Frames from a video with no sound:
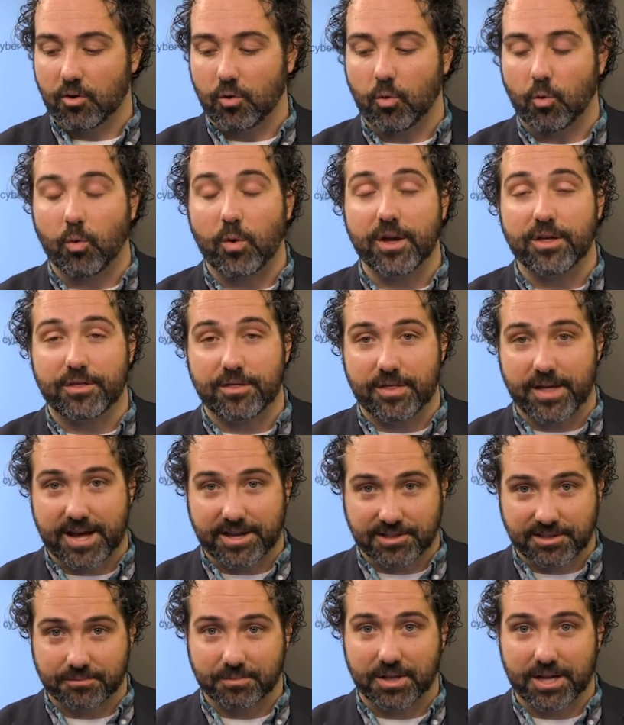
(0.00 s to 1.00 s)
with
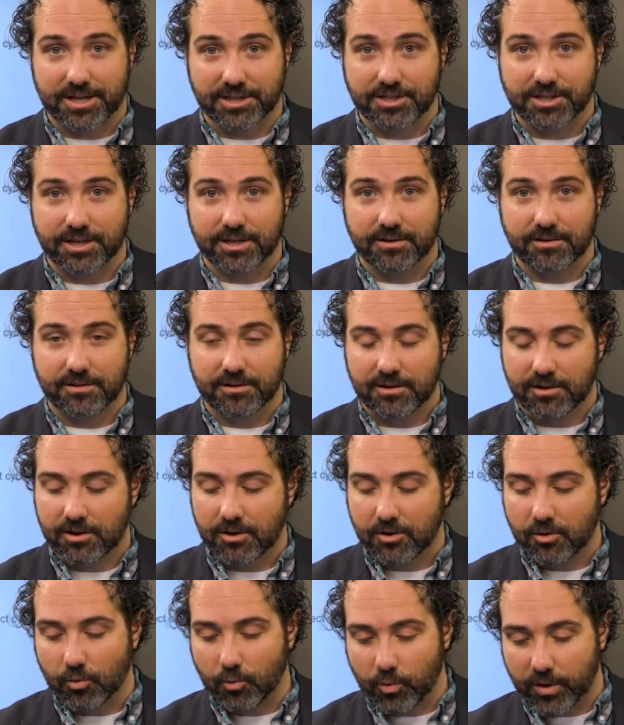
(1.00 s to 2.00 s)
that supply chain,
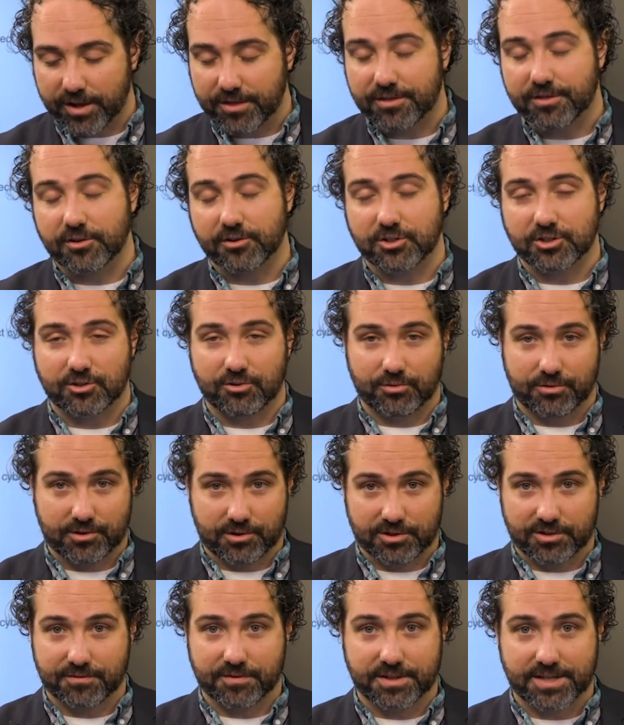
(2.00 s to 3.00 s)
with those
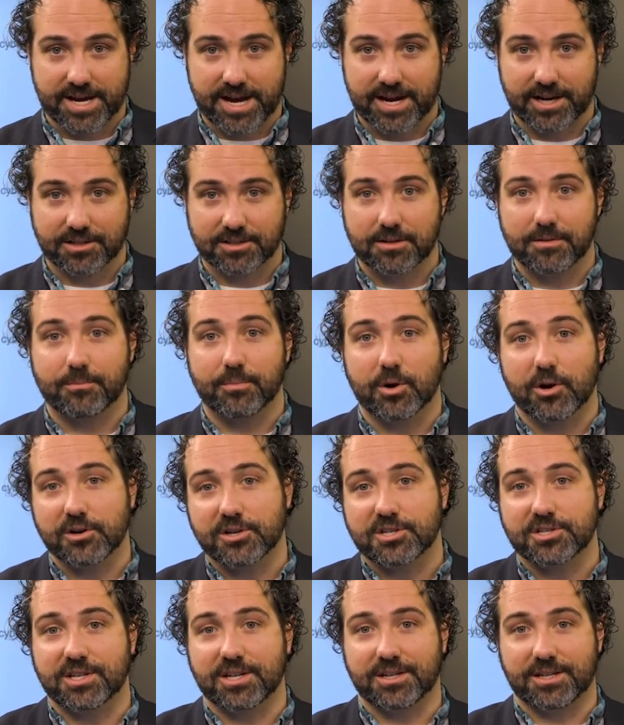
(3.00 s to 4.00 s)
2/3 of attacks,
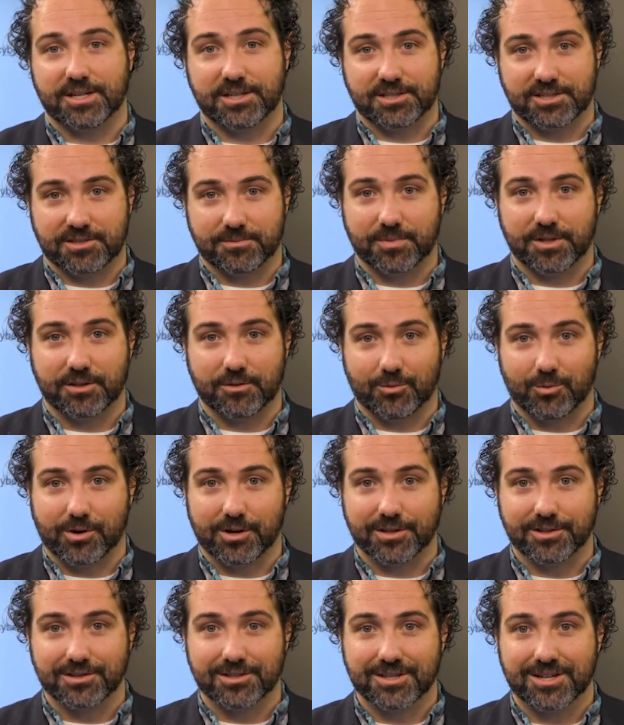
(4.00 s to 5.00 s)
purchasing needs to be the
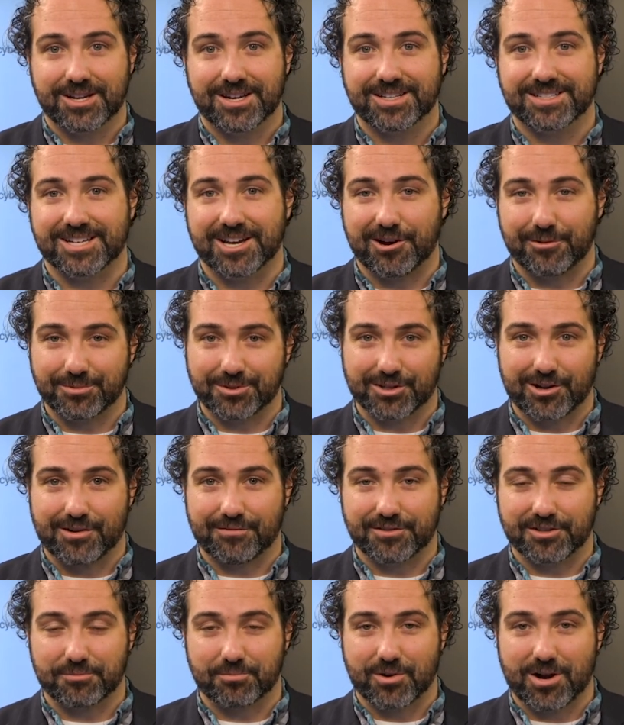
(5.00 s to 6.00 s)
ones to help
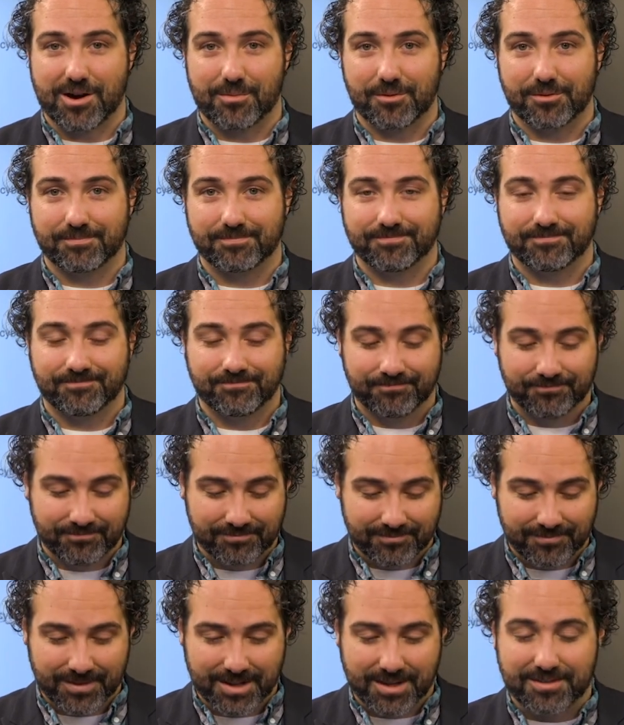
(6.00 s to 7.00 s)
solve this problem.
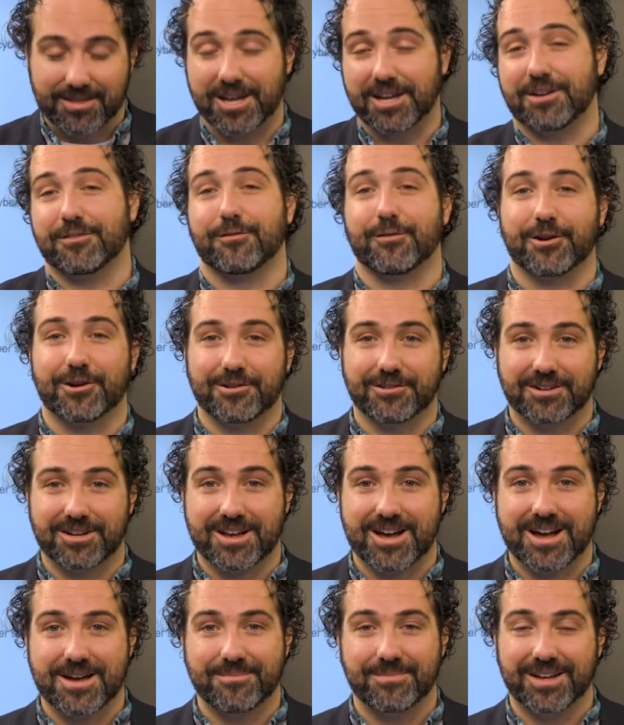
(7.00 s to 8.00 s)
Thank you for your
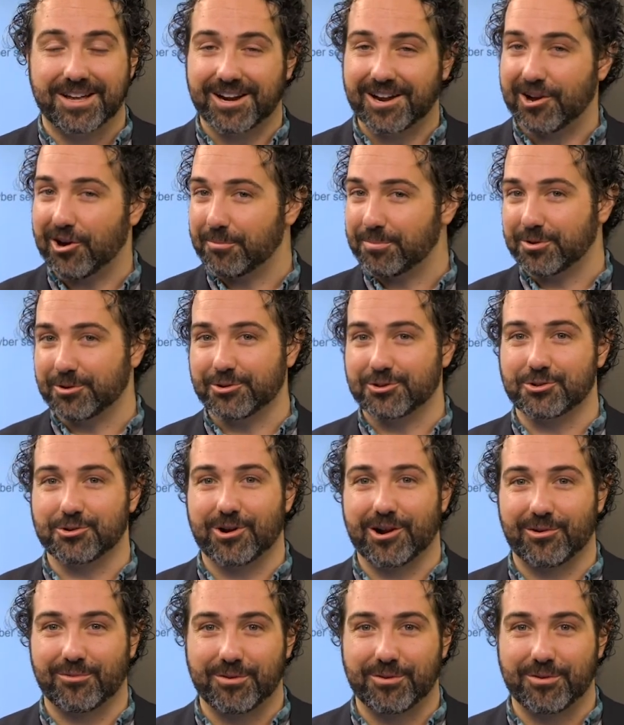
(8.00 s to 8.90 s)
time, and I hope you enjoy our